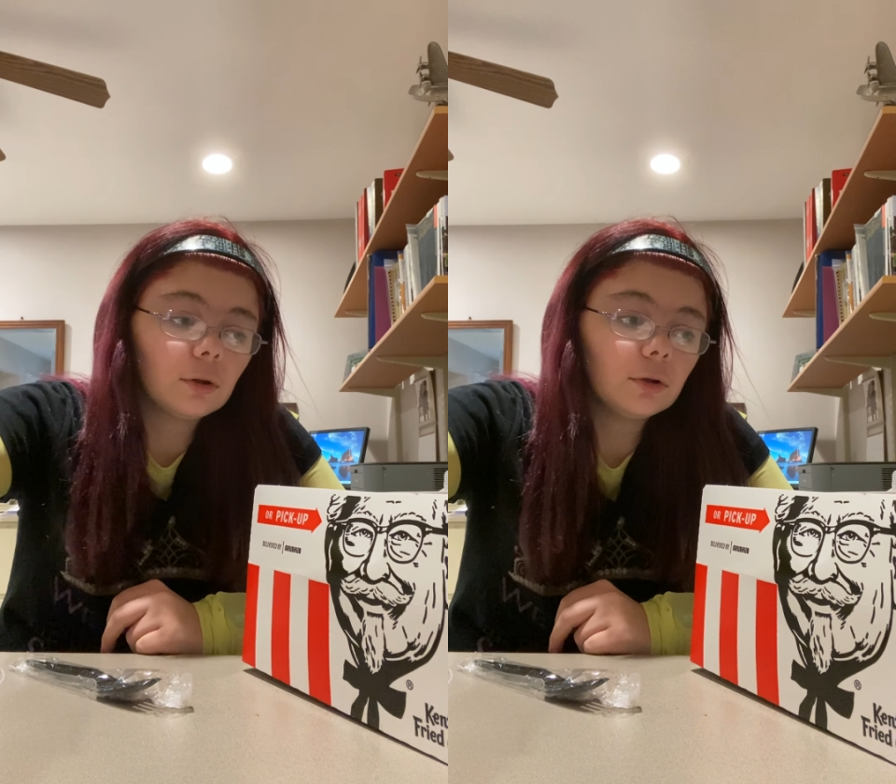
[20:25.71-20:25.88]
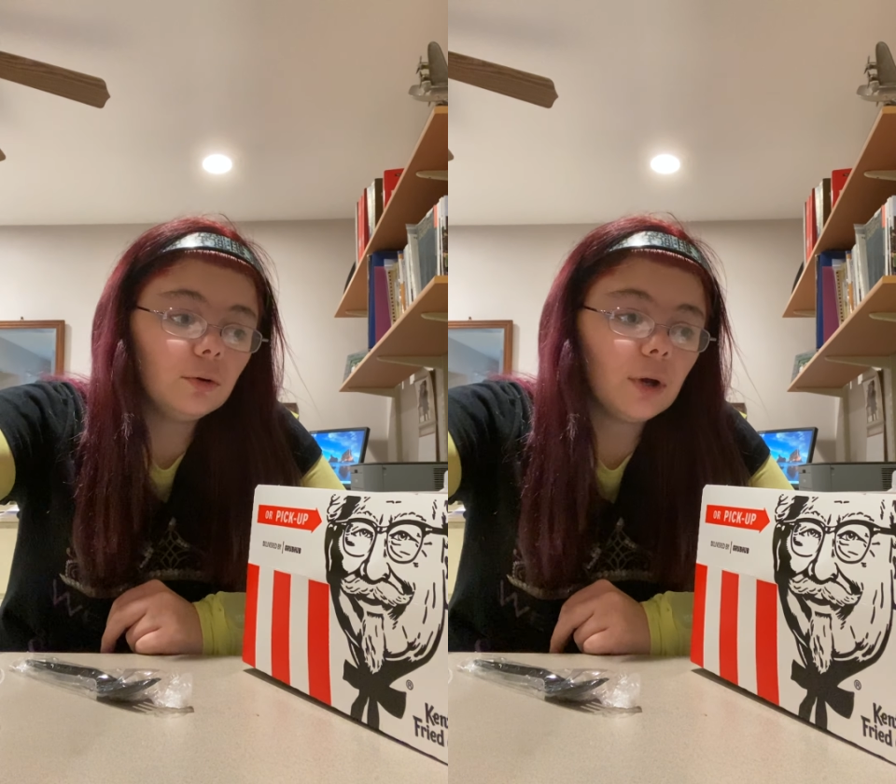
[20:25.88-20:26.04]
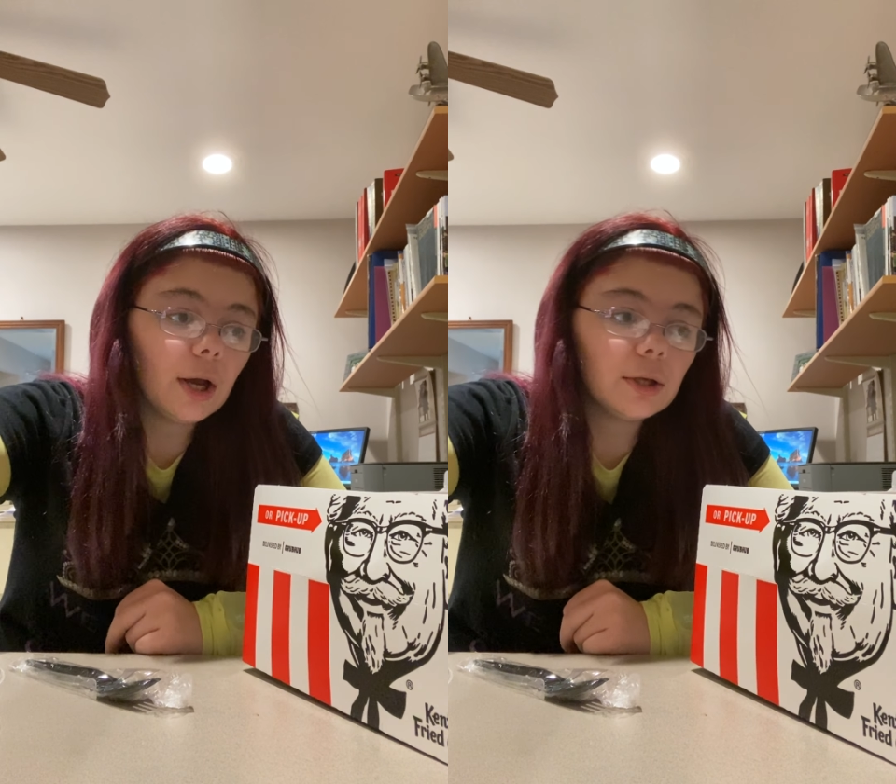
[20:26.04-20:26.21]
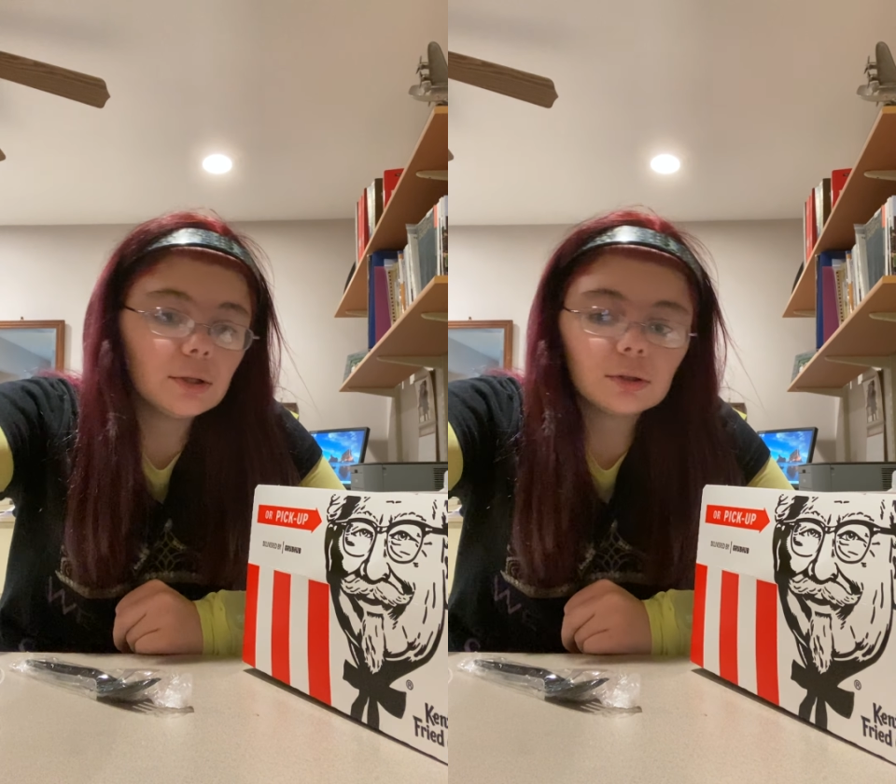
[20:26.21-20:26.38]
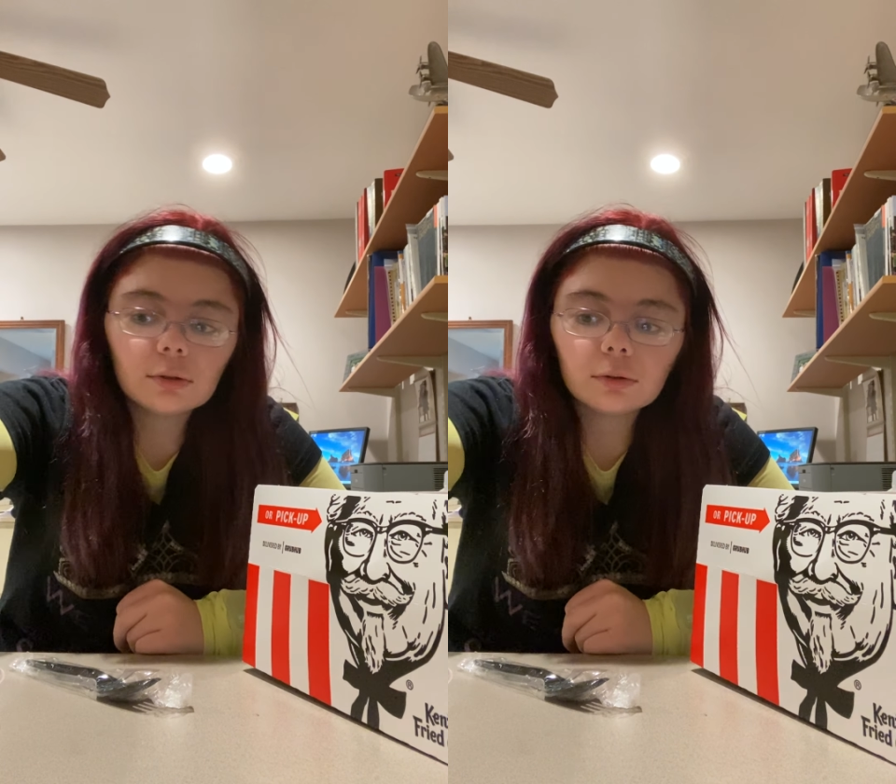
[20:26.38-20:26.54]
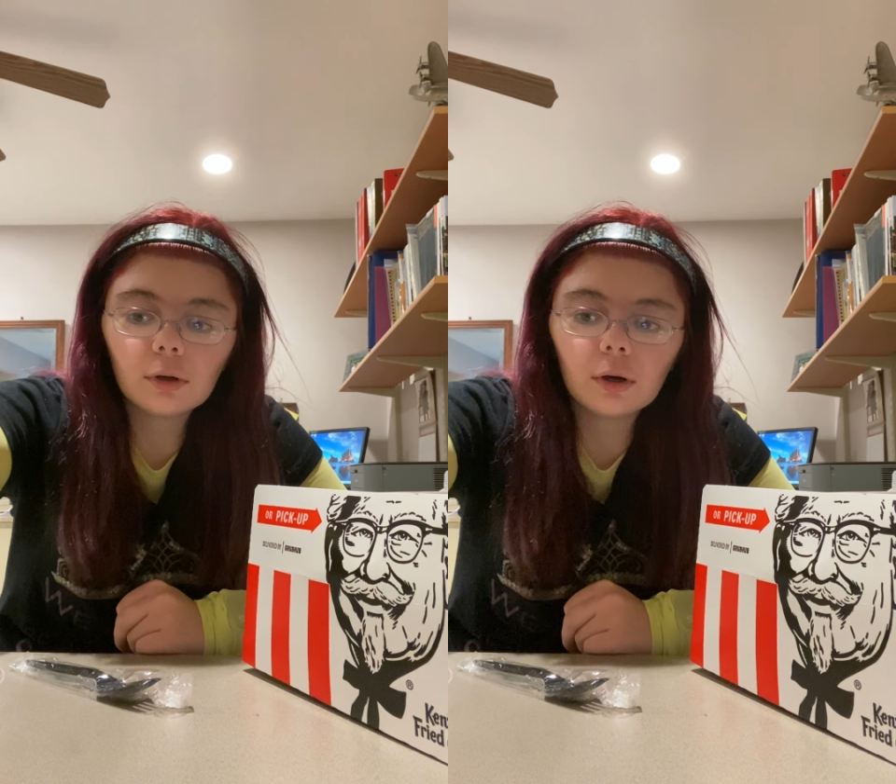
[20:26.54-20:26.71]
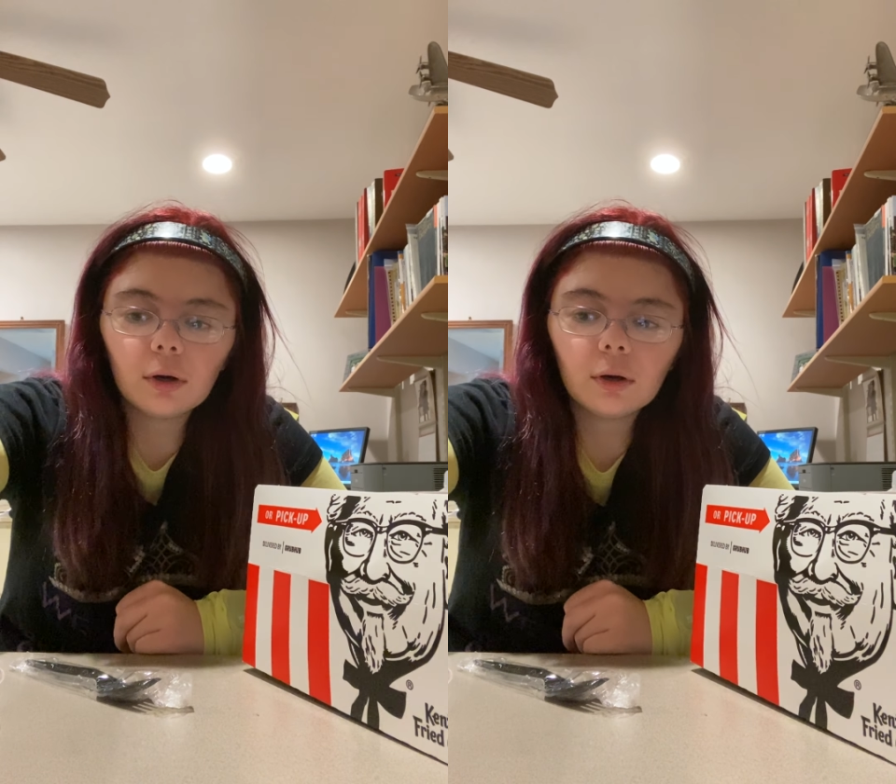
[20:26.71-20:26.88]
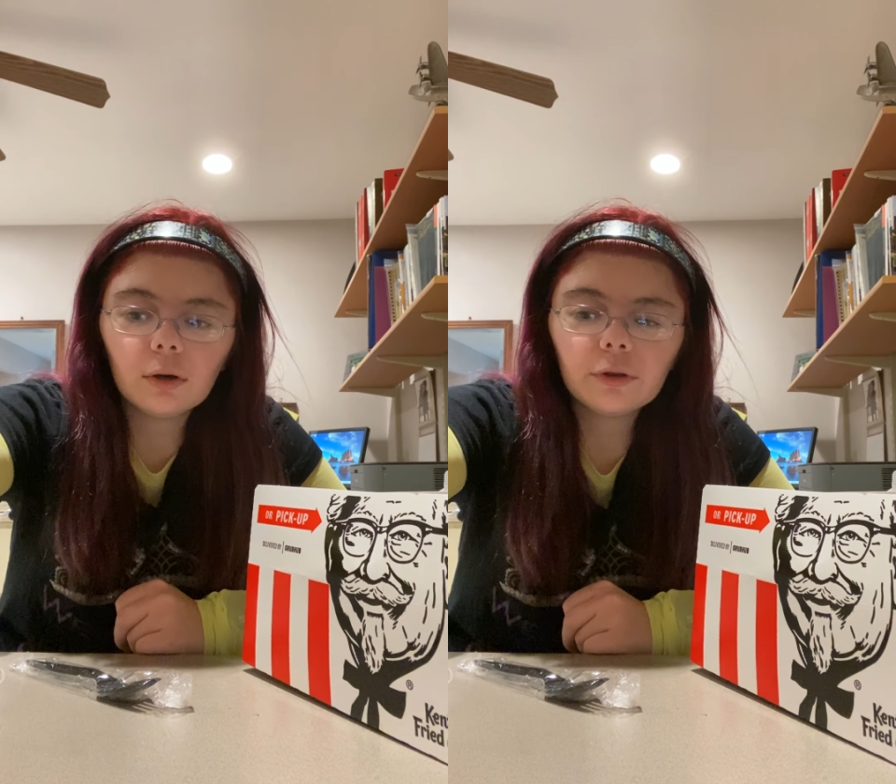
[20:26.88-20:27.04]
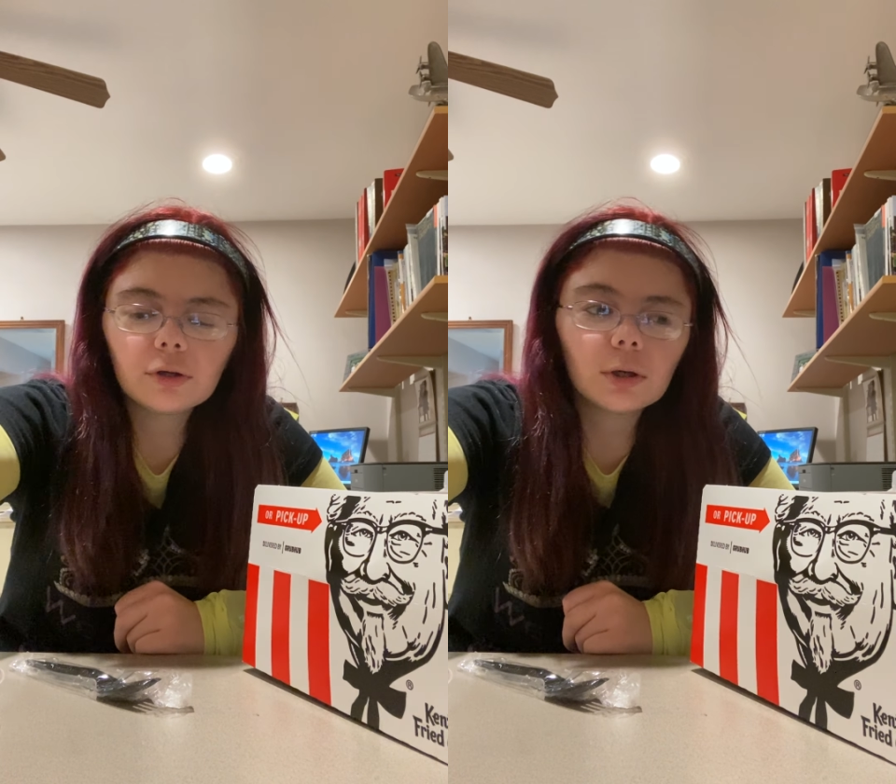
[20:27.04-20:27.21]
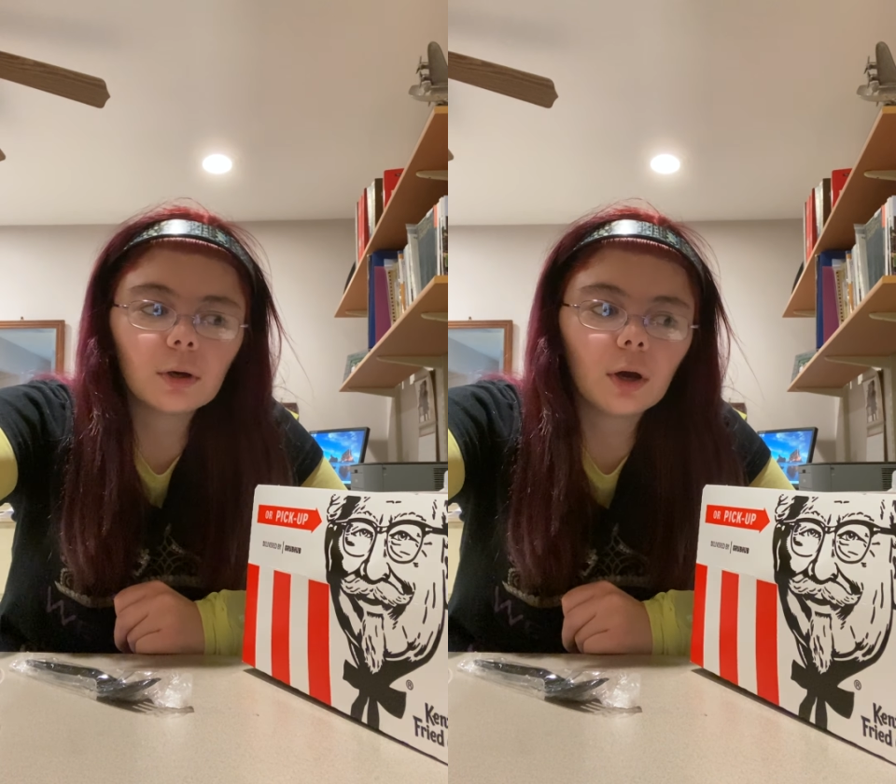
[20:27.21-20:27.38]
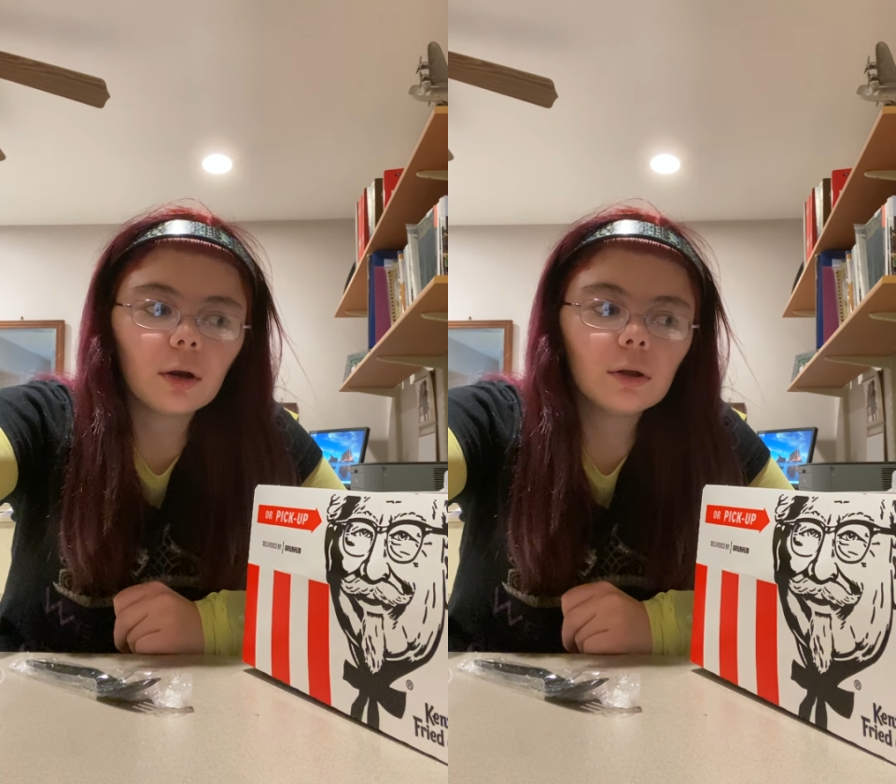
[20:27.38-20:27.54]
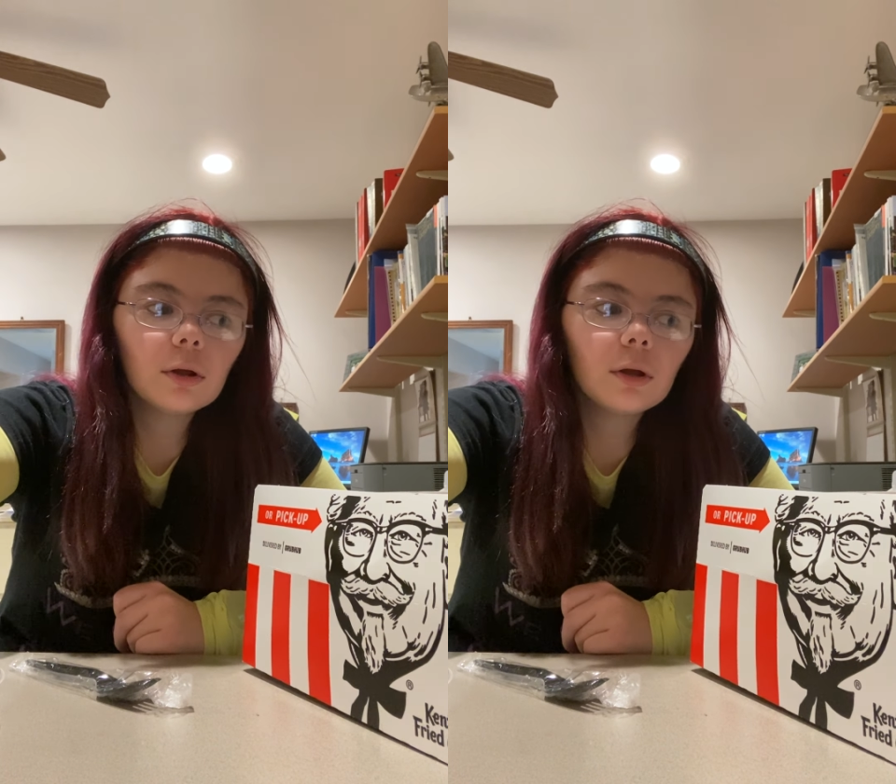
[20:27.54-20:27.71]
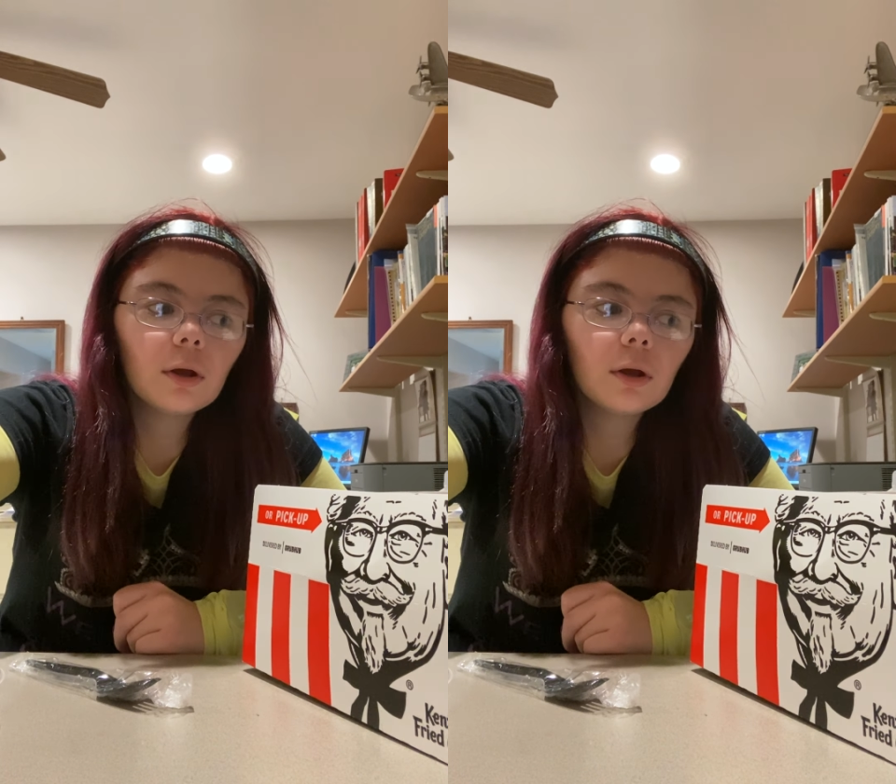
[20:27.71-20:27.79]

You guys, oh, they're so good.